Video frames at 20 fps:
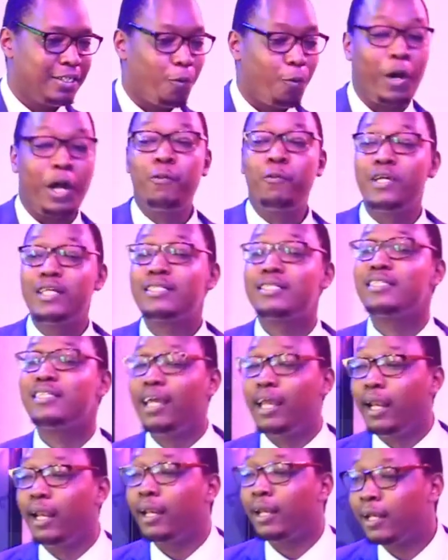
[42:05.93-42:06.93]
When we
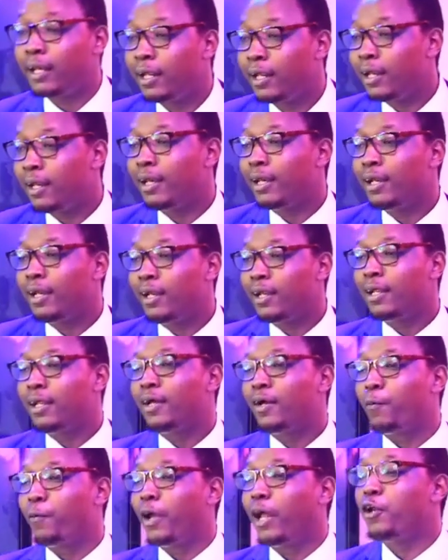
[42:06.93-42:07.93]
sin,
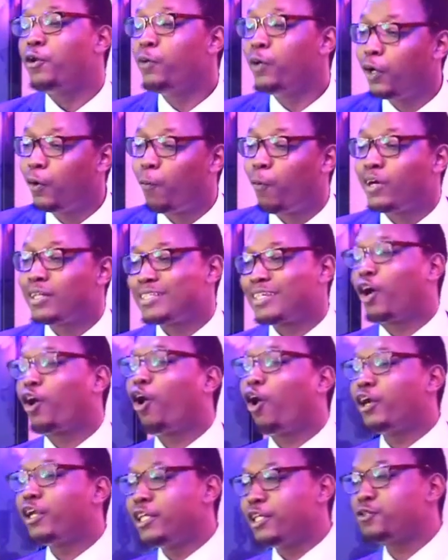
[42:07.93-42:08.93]
we are doing what's
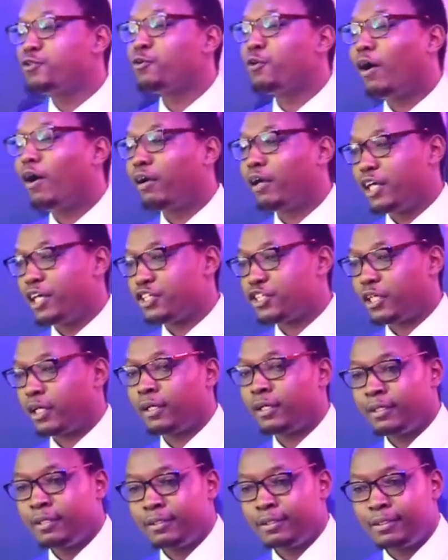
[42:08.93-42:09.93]
according to our nature.
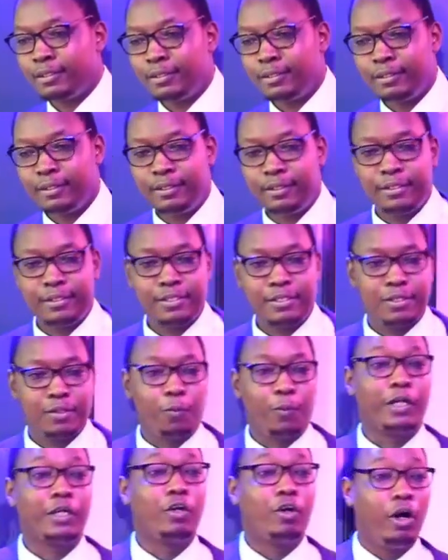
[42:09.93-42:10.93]

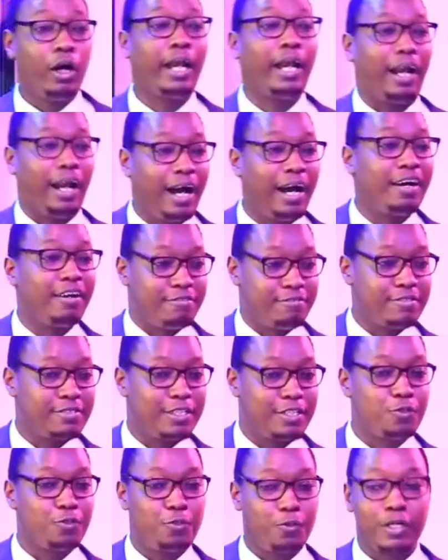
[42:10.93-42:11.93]
When God loves,
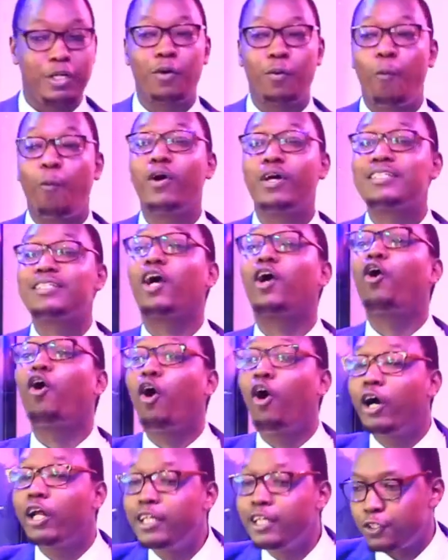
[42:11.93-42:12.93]
He's doing what's
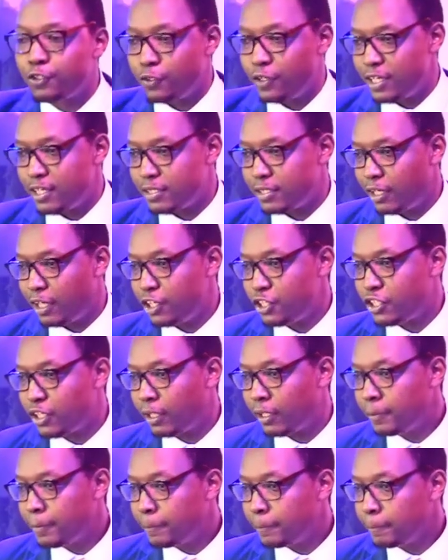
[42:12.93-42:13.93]
according to His nature.